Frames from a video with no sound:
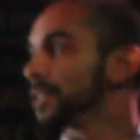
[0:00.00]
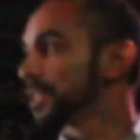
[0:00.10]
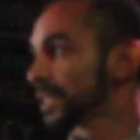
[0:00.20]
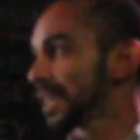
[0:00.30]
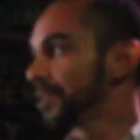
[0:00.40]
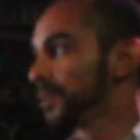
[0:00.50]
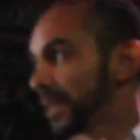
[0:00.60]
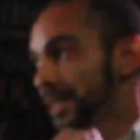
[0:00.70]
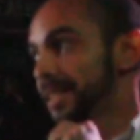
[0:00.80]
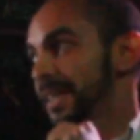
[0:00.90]
This is how you
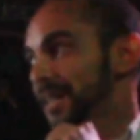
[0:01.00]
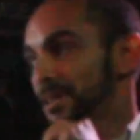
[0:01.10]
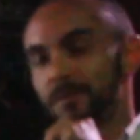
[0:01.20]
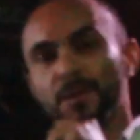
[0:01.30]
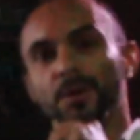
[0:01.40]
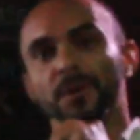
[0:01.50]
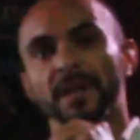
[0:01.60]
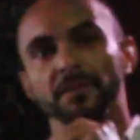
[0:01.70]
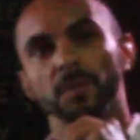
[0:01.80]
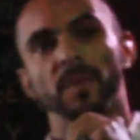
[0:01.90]
get indexed. If you don't
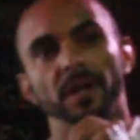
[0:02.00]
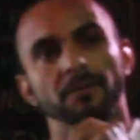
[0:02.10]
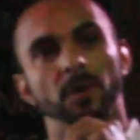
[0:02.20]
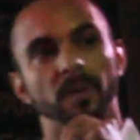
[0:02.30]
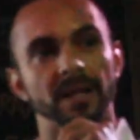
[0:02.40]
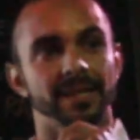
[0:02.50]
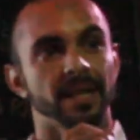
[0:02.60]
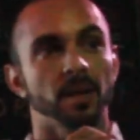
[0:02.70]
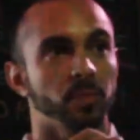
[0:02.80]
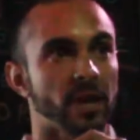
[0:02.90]
have your meta robots
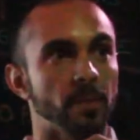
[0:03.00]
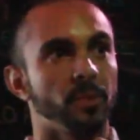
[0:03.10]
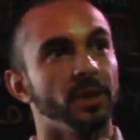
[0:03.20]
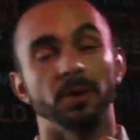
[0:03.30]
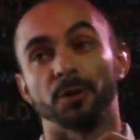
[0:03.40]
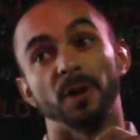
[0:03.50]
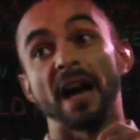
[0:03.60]
set up properly or you